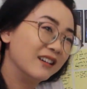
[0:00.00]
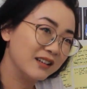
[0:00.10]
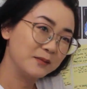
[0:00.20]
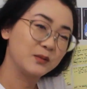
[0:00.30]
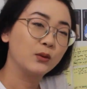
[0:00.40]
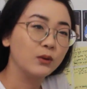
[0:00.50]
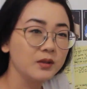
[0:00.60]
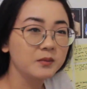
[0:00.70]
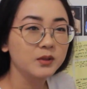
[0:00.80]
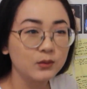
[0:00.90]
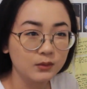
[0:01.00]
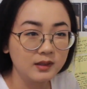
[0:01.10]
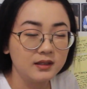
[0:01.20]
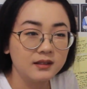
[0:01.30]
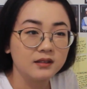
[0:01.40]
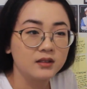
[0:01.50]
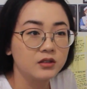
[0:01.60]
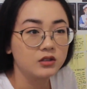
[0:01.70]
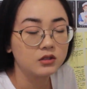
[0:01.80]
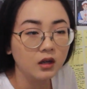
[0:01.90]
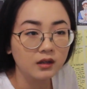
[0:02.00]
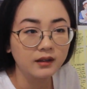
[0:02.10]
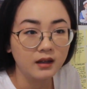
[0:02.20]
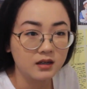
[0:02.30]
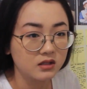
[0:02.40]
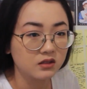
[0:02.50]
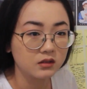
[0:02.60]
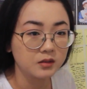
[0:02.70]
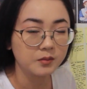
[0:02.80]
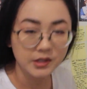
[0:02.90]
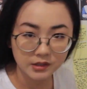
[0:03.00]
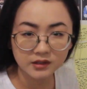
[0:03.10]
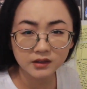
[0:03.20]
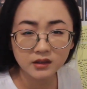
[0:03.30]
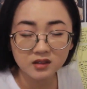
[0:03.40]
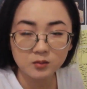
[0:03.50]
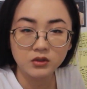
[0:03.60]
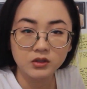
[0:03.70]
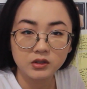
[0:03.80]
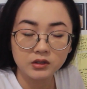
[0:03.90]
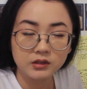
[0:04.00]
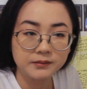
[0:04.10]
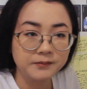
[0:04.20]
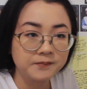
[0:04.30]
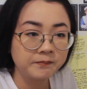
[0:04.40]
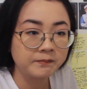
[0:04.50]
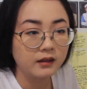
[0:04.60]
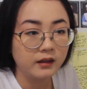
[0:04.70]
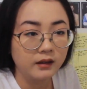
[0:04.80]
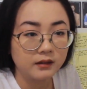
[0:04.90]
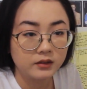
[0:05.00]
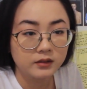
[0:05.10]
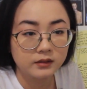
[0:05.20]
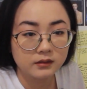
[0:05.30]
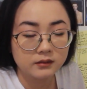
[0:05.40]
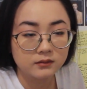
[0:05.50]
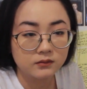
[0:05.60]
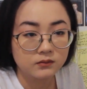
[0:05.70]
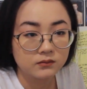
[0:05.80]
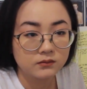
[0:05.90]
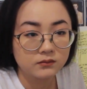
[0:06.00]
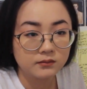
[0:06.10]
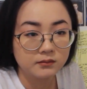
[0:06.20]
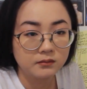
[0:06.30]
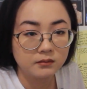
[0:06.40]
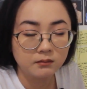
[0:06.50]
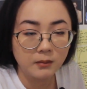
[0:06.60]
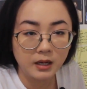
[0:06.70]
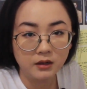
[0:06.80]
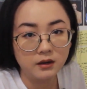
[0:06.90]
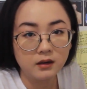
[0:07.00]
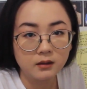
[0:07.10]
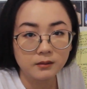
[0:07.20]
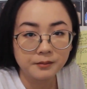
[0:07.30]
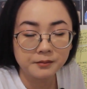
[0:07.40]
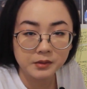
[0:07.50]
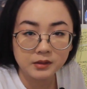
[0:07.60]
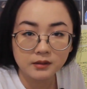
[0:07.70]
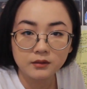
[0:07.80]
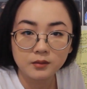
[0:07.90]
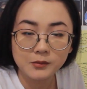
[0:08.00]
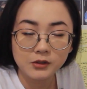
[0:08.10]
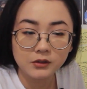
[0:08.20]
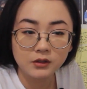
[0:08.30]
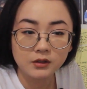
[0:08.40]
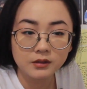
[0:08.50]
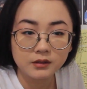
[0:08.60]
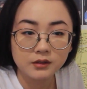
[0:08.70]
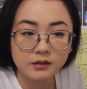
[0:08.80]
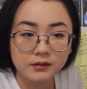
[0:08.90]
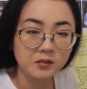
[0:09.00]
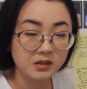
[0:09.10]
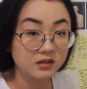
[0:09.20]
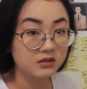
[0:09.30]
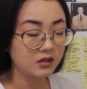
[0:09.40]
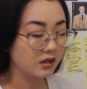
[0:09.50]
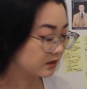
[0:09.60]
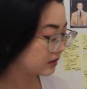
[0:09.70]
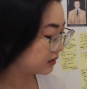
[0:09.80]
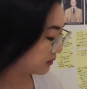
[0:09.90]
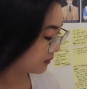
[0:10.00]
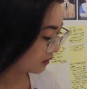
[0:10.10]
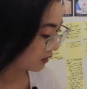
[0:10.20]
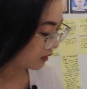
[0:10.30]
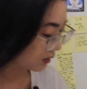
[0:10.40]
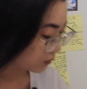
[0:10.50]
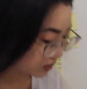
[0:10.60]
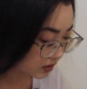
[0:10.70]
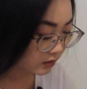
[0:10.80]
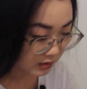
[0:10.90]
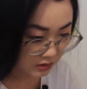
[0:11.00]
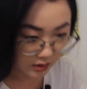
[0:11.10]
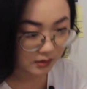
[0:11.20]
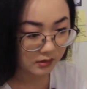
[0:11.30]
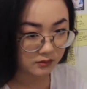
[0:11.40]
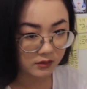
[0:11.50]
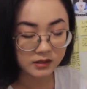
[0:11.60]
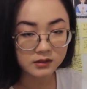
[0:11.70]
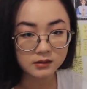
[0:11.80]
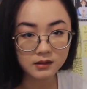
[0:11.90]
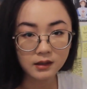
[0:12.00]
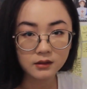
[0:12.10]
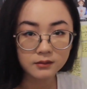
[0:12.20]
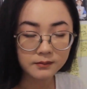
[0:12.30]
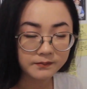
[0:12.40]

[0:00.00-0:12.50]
I'm torn between John actually being the murderer and Mary being the murderer. Because we know that John is arrested now.